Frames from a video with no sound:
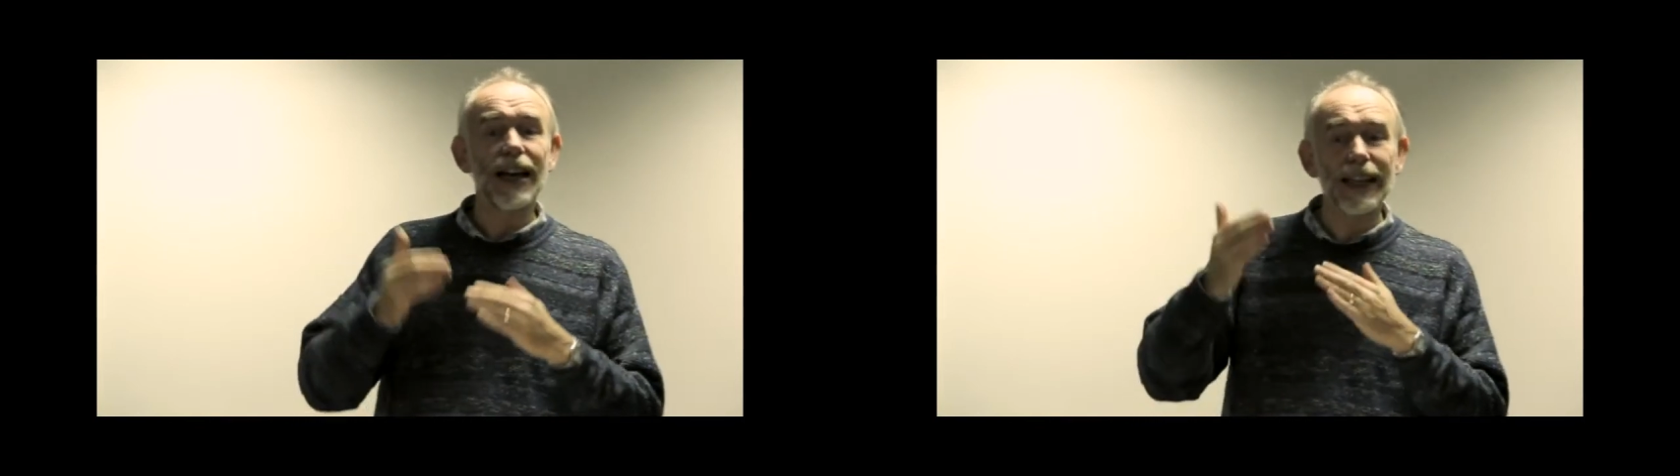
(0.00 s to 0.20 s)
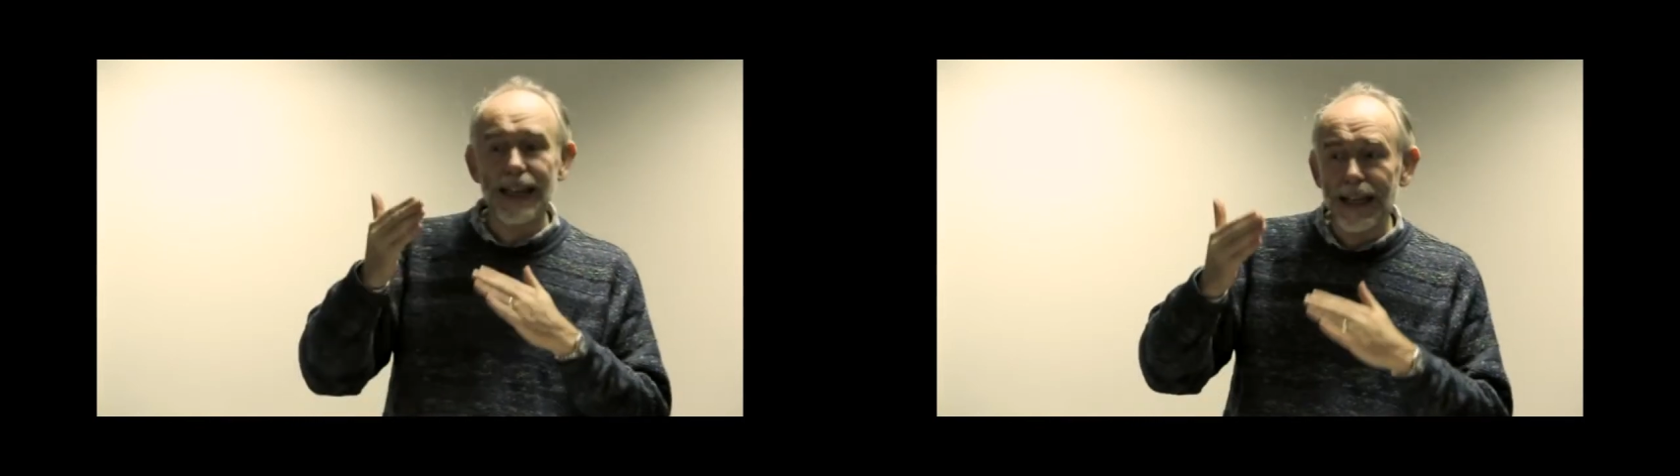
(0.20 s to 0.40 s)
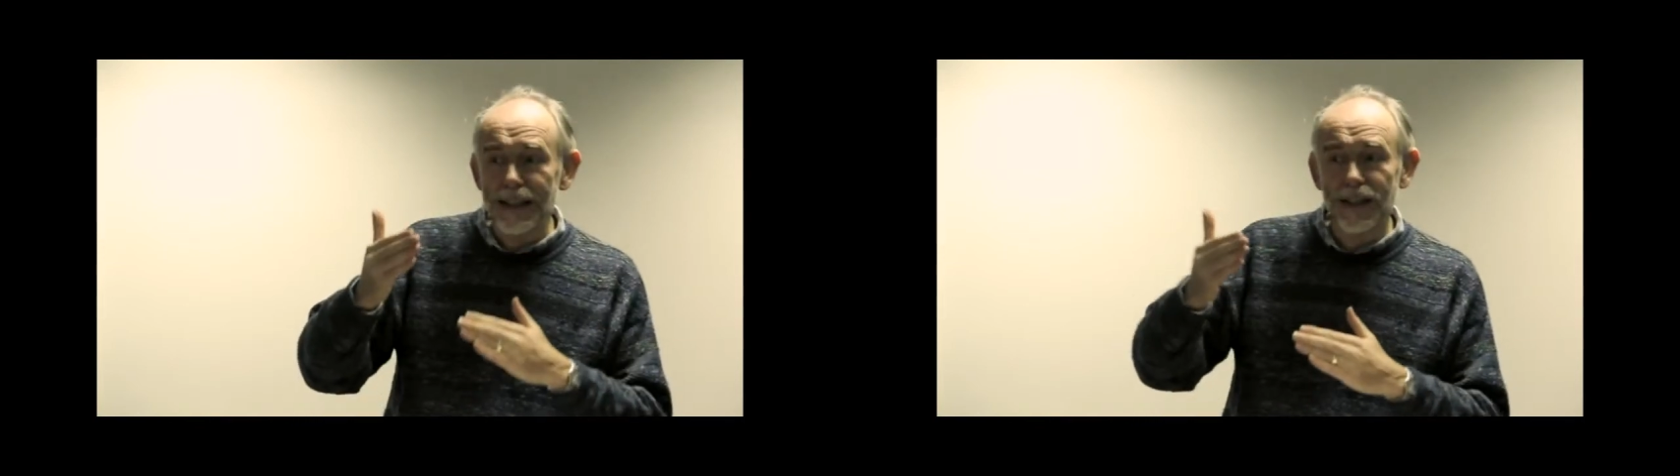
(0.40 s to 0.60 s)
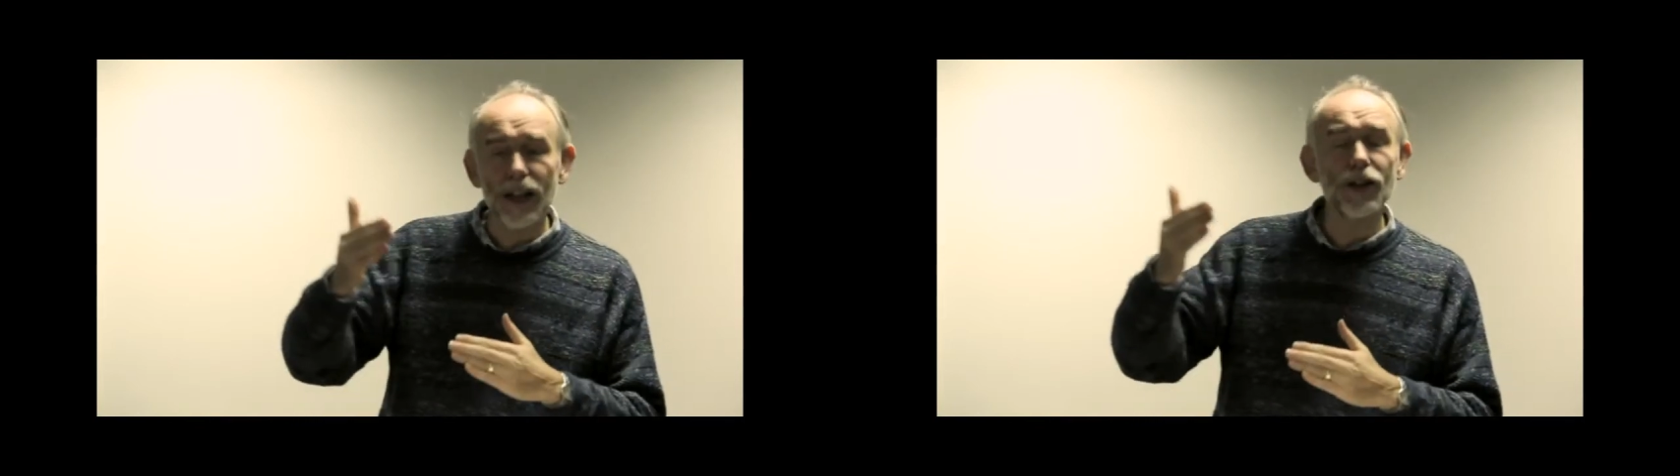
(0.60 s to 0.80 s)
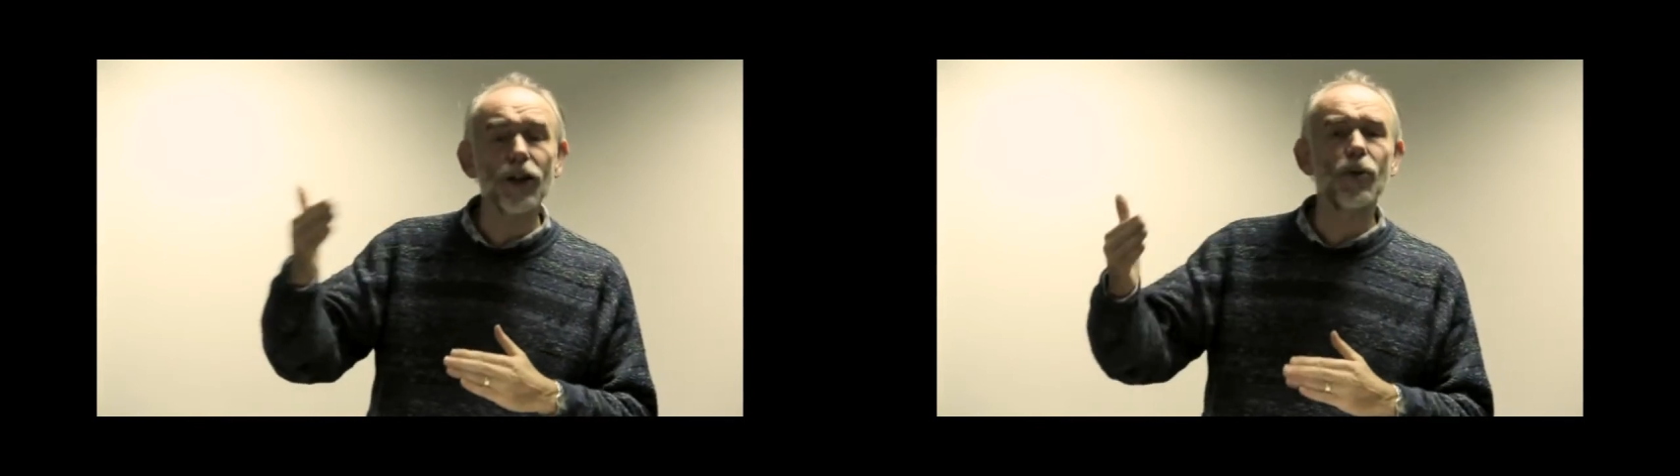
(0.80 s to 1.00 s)
against
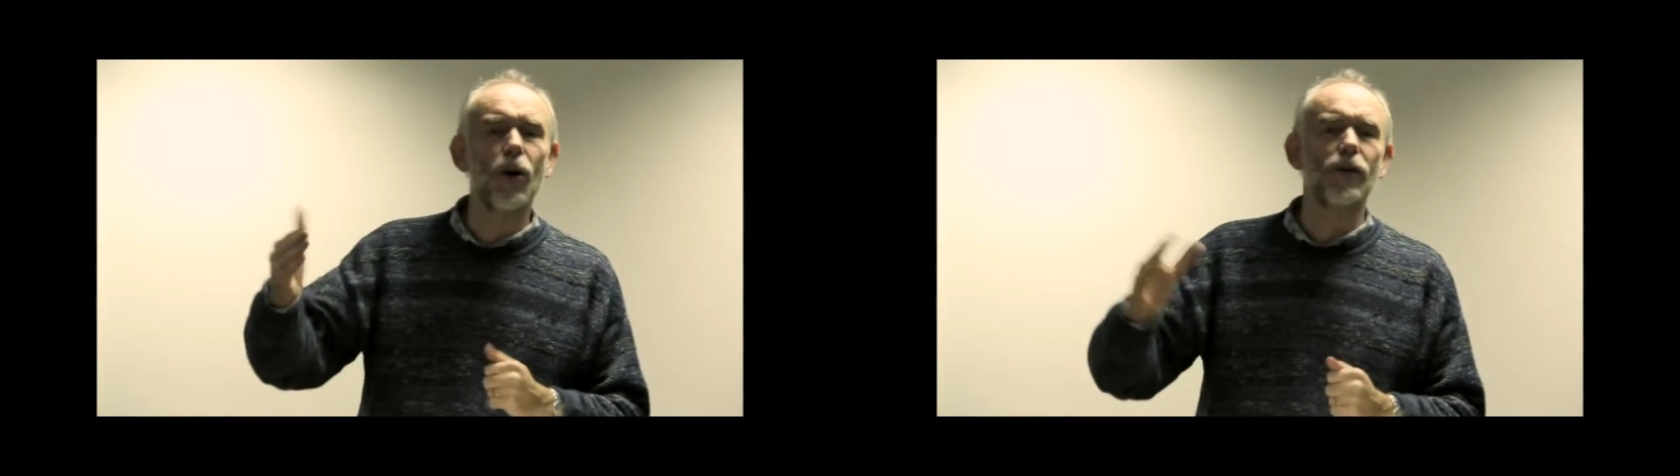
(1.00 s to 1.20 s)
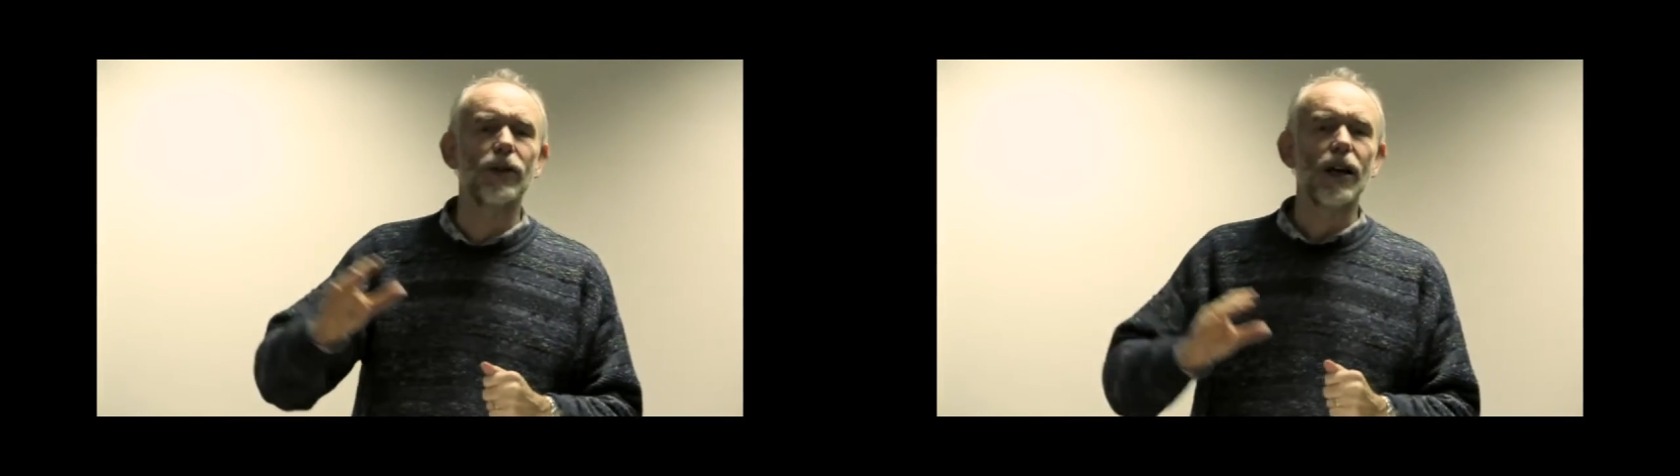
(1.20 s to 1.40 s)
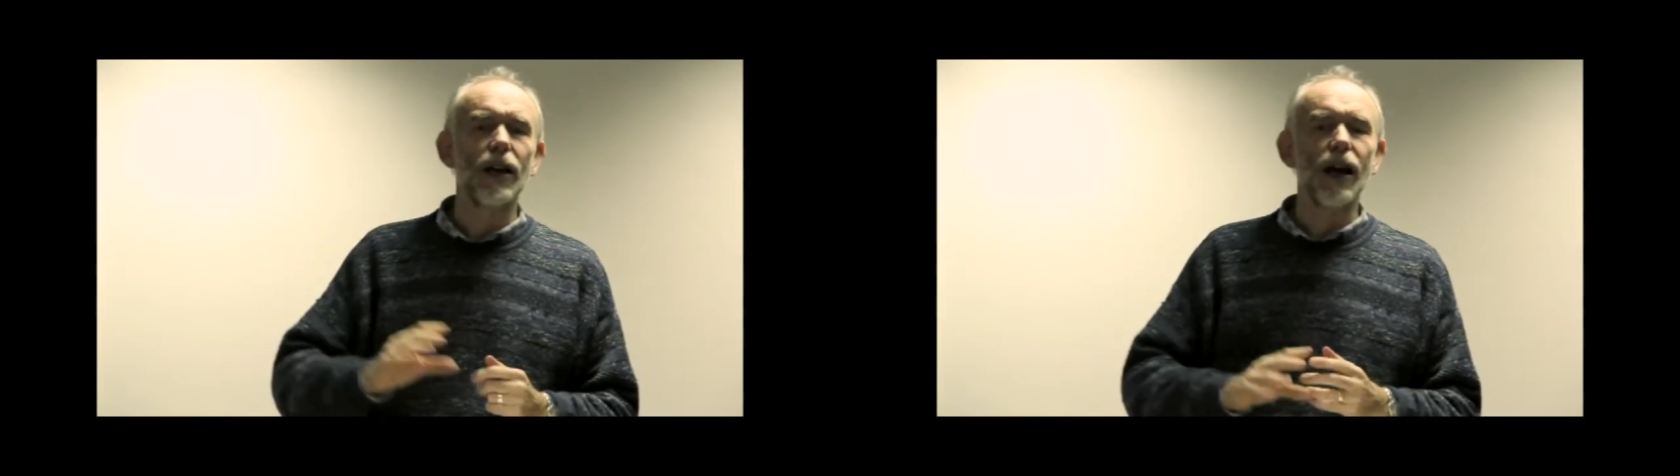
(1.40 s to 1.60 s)
another one,